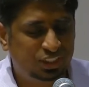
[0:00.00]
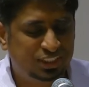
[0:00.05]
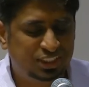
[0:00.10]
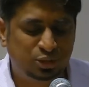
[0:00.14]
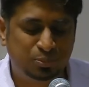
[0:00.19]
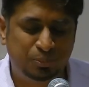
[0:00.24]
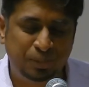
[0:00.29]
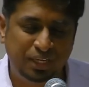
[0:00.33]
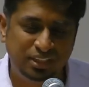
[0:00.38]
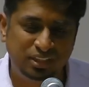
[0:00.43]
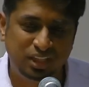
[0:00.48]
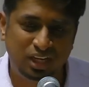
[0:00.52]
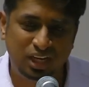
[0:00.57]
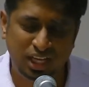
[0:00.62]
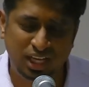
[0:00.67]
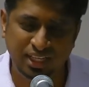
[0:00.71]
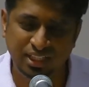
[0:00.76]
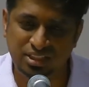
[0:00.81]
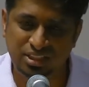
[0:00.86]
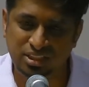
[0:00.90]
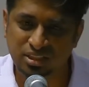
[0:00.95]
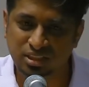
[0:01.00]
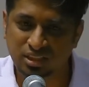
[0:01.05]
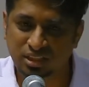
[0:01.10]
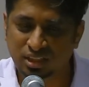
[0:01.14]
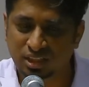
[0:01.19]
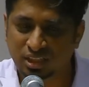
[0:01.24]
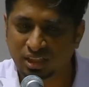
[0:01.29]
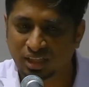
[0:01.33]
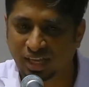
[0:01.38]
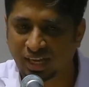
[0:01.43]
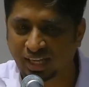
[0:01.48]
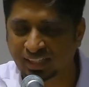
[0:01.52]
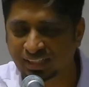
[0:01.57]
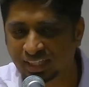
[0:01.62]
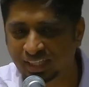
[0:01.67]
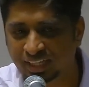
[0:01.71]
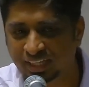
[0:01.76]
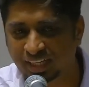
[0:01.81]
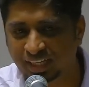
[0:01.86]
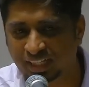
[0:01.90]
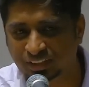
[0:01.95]
Jesus being the light. And
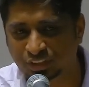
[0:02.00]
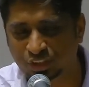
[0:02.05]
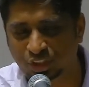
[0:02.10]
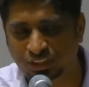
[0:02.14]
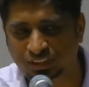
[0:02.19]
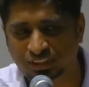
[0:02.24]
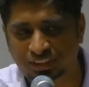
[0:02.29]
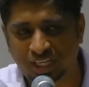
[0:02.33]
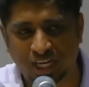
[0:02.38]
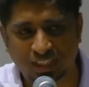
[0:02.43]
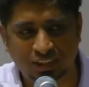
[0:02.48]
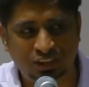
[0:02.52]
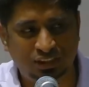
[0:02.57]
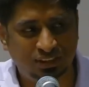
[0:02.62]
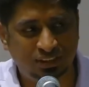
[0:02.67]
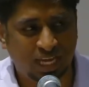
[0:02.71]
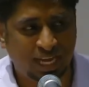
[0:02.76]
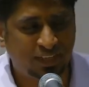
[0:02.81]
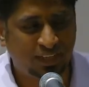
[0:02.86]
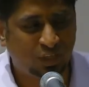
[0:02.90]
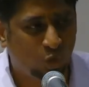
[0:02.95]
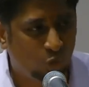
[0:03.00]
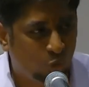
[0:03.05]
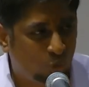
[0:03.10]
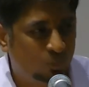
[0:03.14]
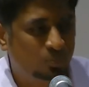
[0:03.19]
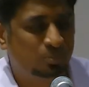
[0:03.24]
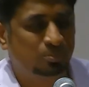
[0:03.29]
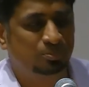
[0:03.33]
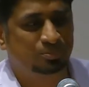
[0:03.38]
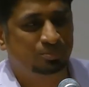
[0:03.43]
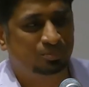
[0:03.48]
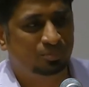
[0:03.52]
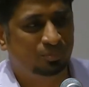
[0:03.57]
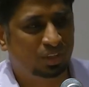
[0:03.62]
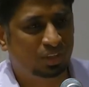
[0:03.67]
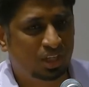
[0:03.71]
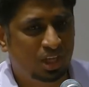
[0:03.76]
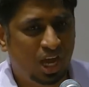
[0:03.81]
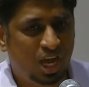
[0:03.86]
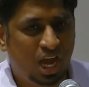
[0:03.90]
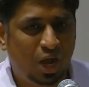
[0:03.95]
I think it actually starts at home.
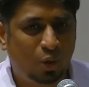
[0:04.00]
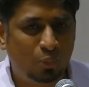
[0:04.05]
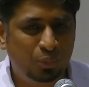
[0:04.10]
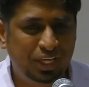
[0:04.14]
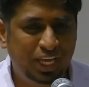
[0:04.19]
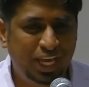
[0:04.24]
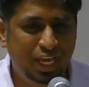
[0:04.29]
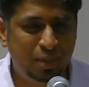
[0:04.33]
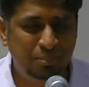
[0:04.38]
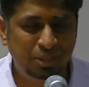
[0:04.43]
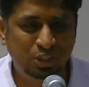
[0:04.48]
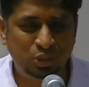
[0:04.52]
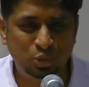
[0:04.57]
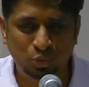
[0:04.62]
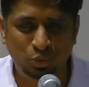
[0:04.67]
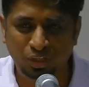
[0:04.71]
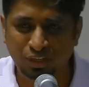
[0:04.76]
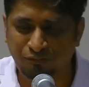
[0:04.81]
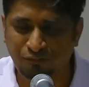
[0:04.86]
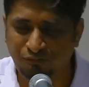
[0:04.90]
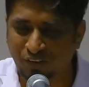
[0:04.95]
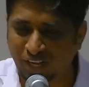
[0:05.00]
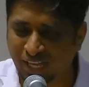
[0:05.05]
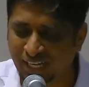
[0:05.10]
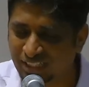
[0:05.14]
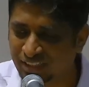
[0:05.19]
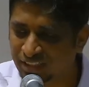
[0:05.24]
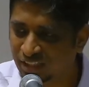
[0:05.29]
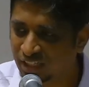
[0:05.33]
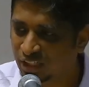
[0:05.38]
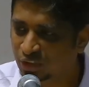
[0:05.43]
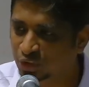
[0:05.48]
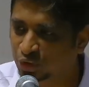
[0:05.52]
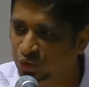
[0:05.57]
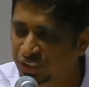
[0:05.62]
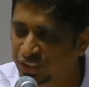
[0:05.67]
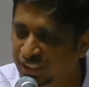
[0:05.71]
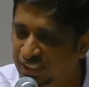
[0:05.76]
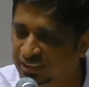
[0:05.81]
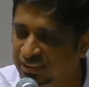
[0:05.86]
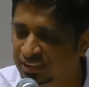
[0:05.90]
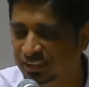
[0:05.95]
Are we able to reflect
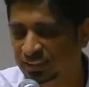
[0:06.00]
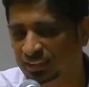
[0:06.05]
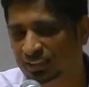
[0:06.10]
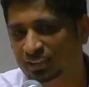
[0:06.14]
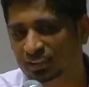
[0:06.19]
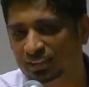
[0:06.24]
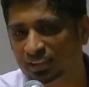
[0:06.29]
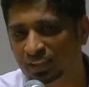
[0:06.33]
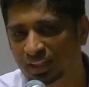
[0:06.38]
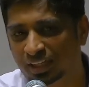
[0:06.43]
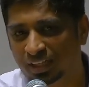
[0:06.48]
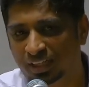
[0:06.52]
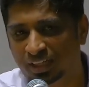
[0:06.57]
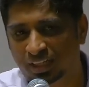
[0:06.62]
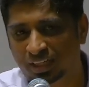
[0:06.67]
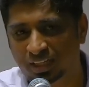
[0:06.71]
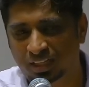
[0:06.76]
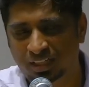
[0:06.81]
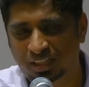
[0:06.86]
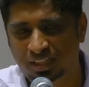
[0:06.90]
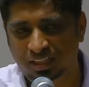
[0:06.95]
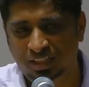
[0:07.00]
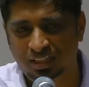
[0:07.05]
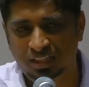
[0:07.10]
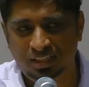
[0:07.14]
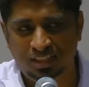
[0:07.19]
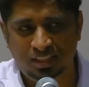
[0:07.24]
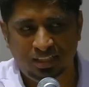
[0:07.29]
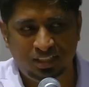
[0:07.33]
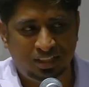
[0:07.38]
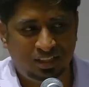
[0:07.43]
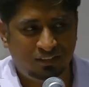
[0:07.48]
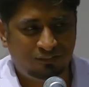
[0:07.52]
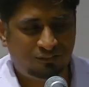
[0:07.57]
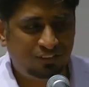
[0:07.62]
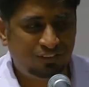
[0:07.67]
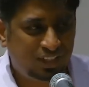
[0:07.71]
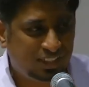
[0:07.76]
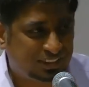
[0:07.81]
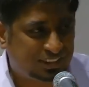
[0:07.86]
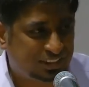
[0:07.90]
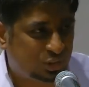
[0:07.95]
Jesus
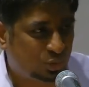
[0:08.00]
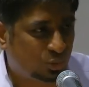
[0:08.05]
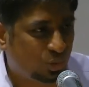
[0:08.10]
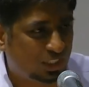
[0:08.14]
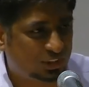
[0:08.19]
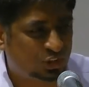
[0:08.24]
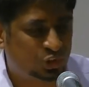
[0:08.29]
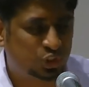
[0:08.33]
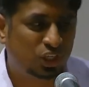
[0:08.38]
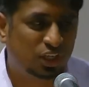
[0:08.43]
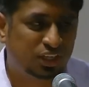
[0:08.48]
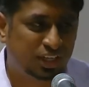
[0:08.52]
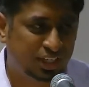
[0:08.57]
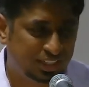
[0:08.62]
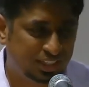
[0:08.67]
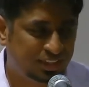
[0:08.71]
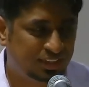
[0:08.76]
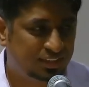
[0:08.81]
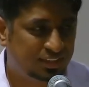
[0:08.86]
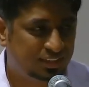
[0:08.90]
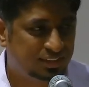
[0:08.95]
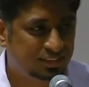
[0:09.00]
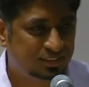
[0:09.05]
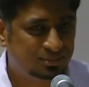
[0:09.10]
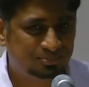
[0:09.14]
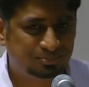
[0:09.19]
first to our children,